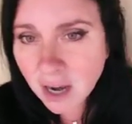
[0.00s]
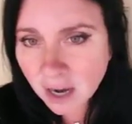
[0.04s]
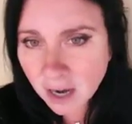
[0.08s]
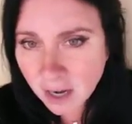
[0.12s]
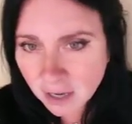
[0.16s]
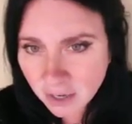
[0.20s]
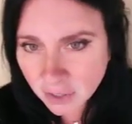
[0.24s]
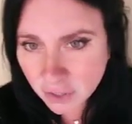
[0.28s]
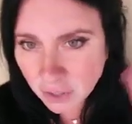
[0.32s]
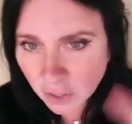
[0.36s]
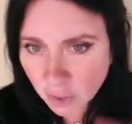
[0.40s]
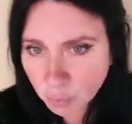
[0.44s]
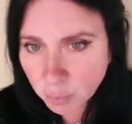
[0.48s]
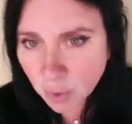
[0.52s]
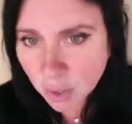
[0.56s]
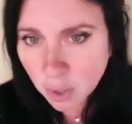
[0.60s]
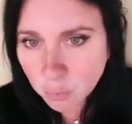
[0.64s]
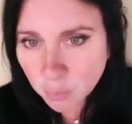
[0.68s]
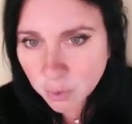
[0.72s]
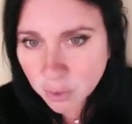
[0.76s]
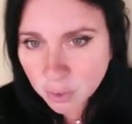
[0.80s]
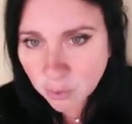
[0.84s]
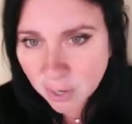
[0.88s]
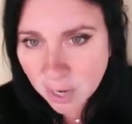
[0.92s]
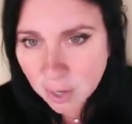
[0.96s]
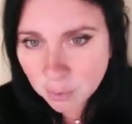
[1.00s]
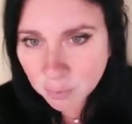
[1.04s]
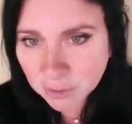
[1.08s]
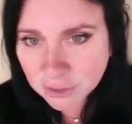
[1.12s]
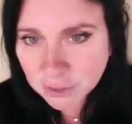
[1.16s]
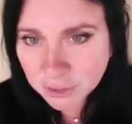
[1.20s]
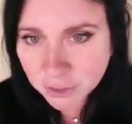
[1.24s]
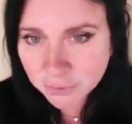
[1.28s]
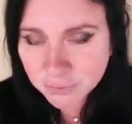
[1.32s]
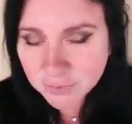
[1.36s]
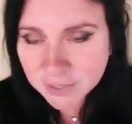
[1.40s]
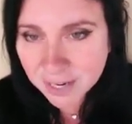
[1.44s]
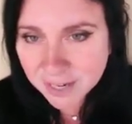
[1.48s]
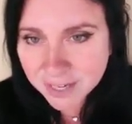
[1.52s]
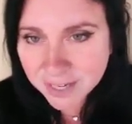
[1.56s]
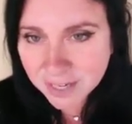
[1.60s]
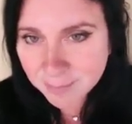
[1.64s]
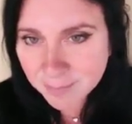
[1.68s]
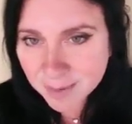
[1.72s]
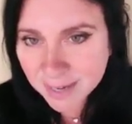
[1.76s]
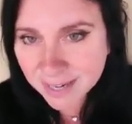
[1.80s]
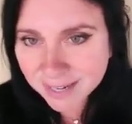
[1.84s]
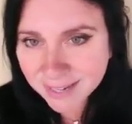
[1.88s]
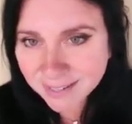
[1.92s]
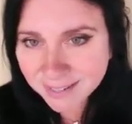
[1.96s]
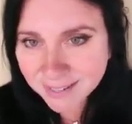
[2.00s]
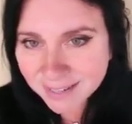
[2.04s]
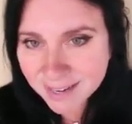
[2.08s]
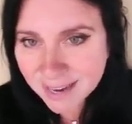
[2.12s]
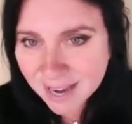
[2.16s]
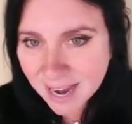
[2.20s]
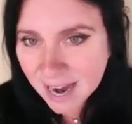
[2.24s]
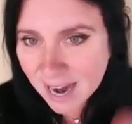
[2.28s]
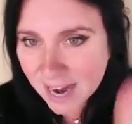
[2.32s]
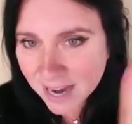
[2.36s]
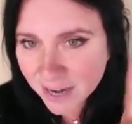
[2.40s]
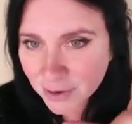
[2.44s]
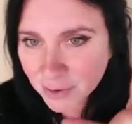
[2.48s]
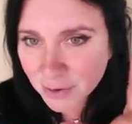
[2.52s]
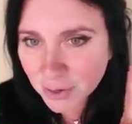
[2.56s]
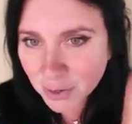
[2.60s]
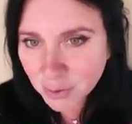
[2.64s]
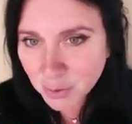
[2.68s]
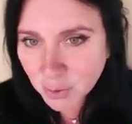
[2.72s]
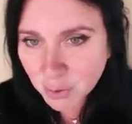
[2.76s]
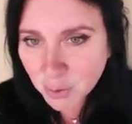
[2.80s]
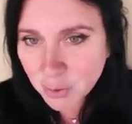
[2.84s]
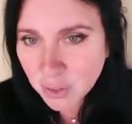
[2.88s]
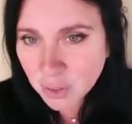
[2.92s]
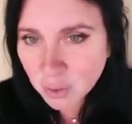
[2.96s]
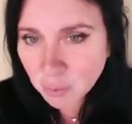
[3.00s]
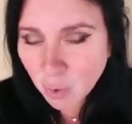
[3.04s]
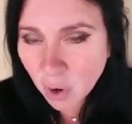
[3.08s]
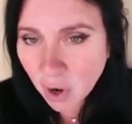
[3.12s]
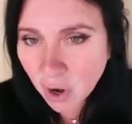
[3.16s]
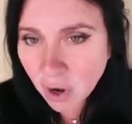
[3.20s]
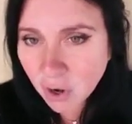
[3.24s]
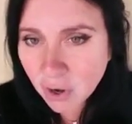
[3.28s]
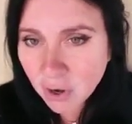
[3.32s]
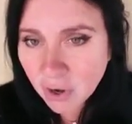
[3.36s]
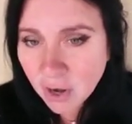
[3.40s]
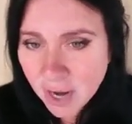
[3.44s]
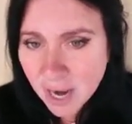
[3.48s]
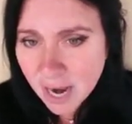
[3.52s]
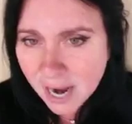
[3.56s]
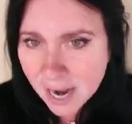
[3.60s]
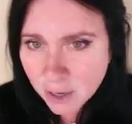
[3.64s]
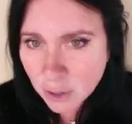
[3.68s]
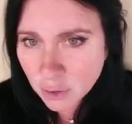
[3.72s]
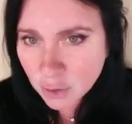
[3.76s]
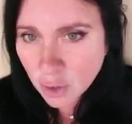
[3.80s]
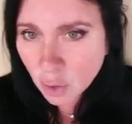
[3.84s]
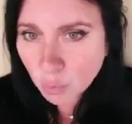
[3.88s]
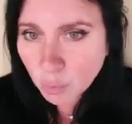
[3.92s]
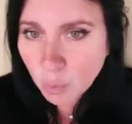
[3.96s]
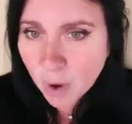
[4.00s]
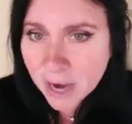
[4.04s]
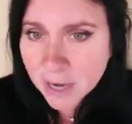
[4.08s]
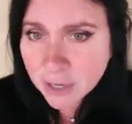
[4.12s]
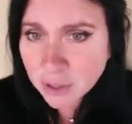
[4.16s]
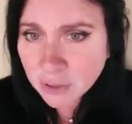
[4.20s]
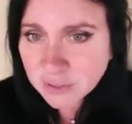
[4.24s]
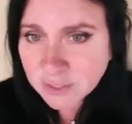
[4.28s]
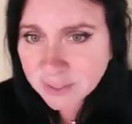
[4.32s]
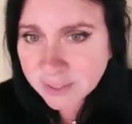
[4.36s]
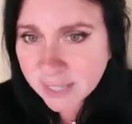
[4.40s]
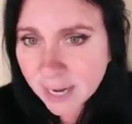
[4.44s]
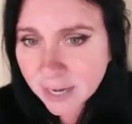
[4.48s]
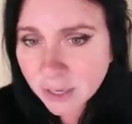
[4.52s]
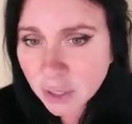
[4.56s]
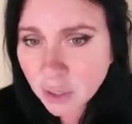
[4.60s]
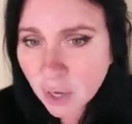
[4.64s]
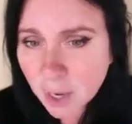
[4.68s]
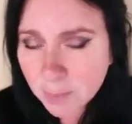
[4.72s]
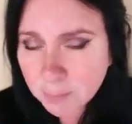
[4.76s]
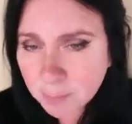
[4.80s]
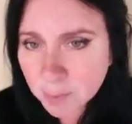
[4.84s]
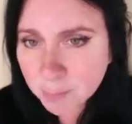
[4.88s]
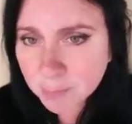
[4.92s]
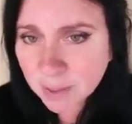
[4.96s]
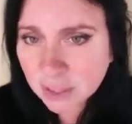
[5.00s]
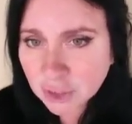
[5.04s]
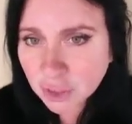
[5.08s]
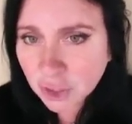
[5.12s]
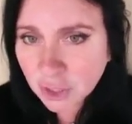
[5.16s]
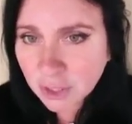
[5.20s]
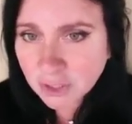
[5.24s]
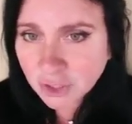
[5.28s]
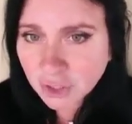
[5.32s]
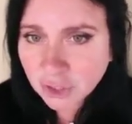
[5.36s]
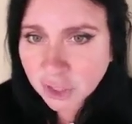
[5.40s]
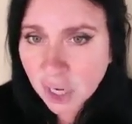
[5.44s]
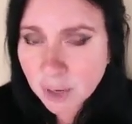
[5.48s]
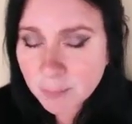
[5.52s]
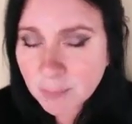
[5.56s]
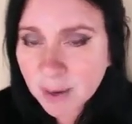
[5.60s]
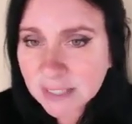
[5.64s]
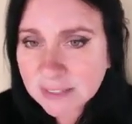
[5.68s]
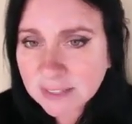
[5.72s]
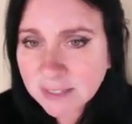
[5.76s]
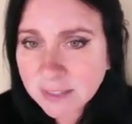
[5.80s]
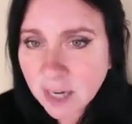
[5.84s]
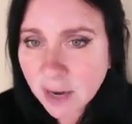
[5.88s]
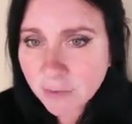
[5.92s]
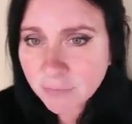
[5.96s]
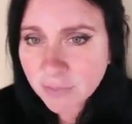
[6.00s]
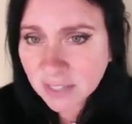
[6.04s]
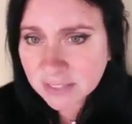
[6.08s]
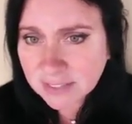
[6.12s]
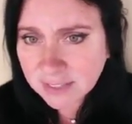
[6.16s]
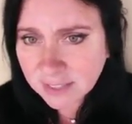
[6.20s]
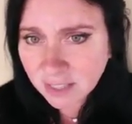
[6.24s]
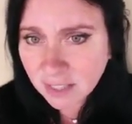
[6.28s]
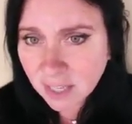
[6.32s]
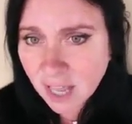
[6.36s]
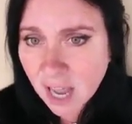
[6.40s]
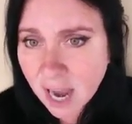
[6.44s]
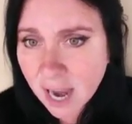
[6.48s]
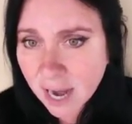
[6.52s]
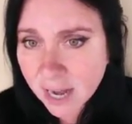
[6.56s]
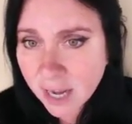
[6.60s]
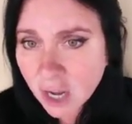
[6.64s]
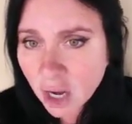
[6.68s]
You will regret what you've done to me. I don't know who you are. I don't know why you're saying you have permission to share my stuff. That's a lie.